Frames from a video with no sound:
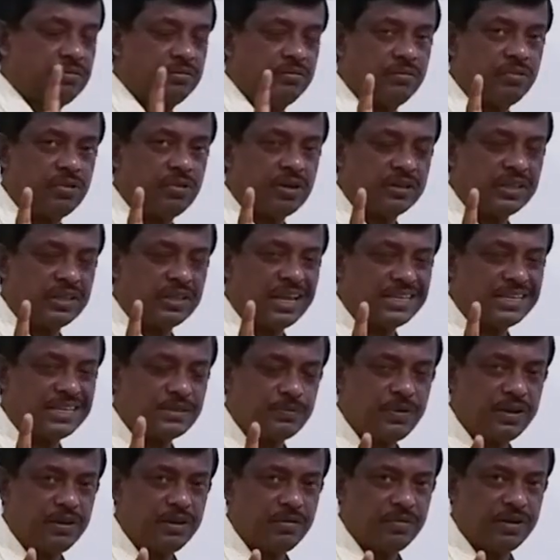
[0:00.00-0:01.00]
For the
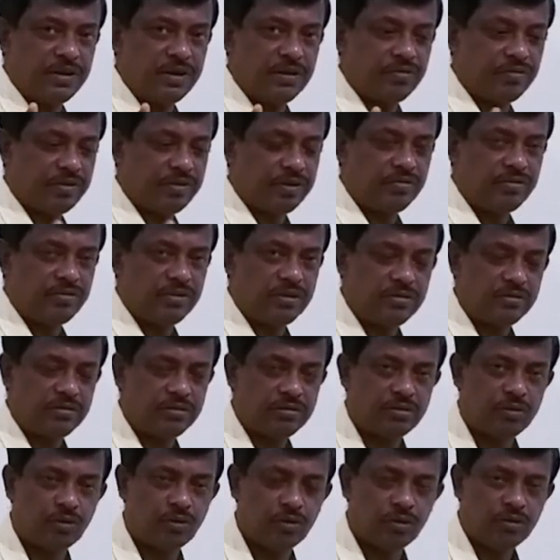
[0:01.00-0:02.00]
experiment, when we
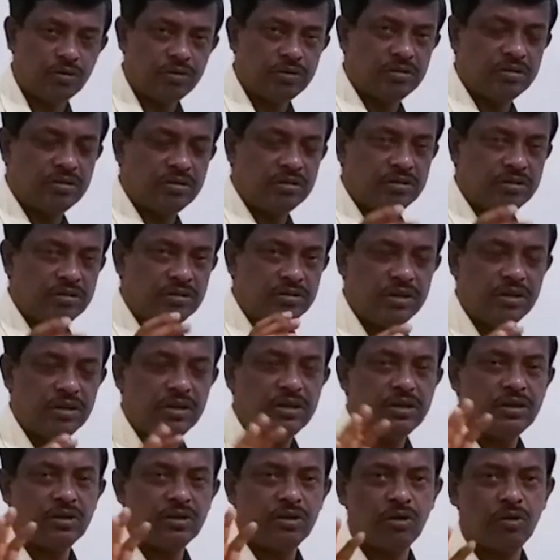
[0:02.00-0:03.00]
throw
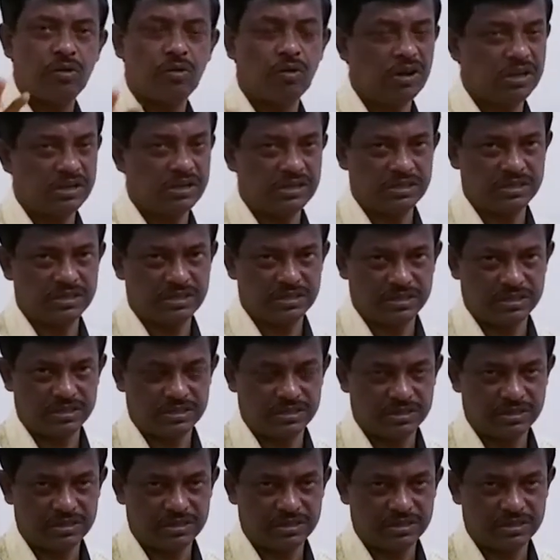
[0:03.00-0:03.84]
3 coins,